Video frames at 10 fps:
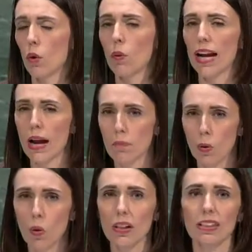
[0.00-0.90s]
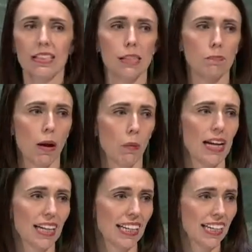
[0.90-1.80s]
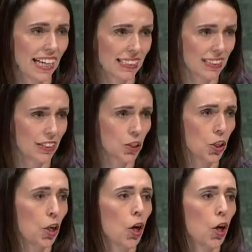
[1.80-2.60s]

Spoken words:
We are borderless, but we are connected.